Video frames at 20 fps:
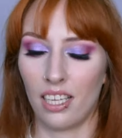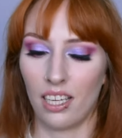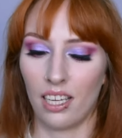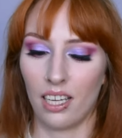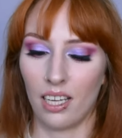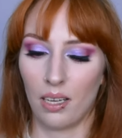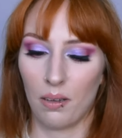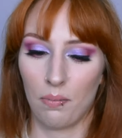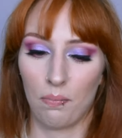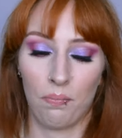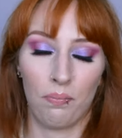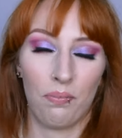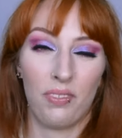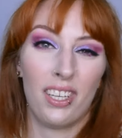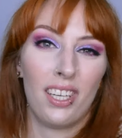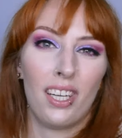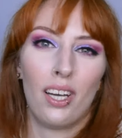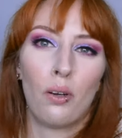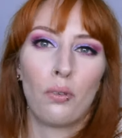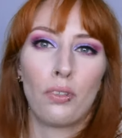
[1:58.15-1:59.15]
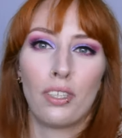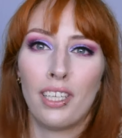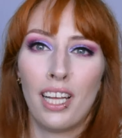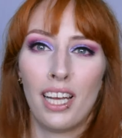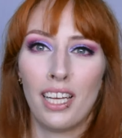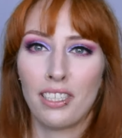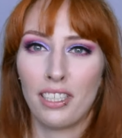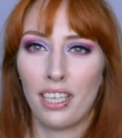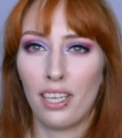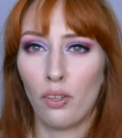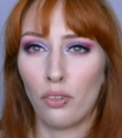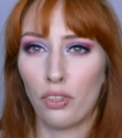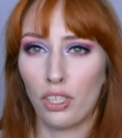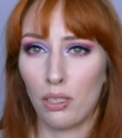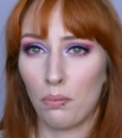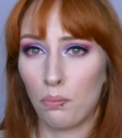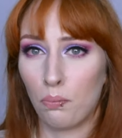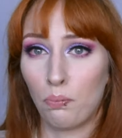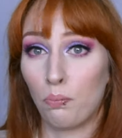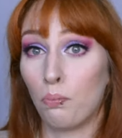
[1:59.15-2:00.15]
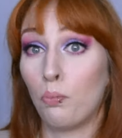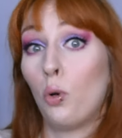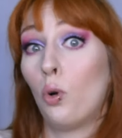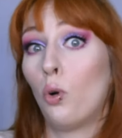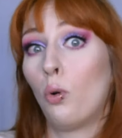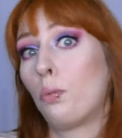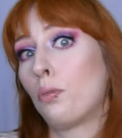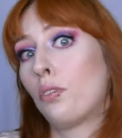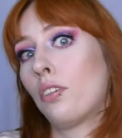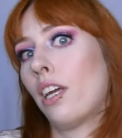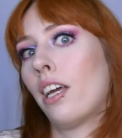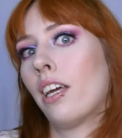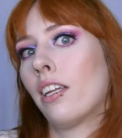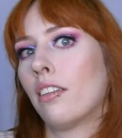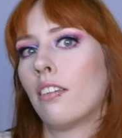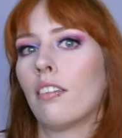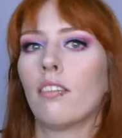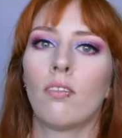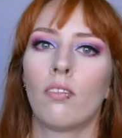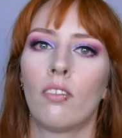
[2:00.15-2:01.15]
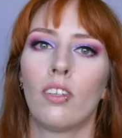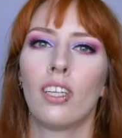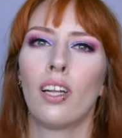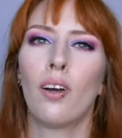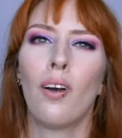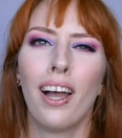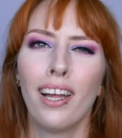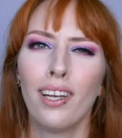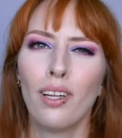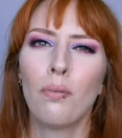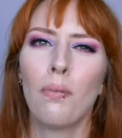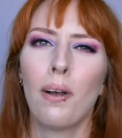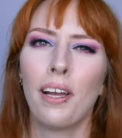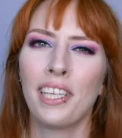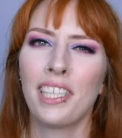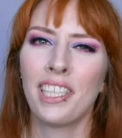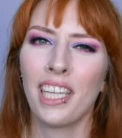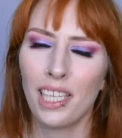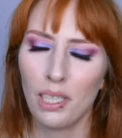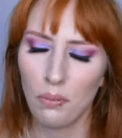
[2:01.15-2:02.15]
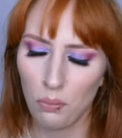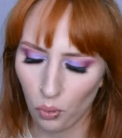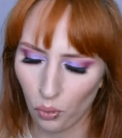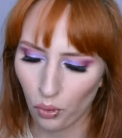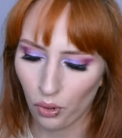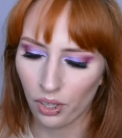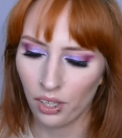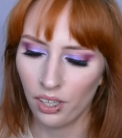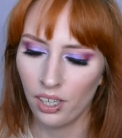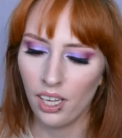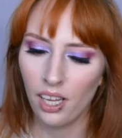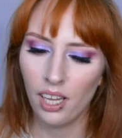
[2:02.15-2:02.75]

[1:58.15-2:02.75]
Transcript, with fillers: um, you know, they're nice, healthy boobs, and, you know, I don't mind it anymore.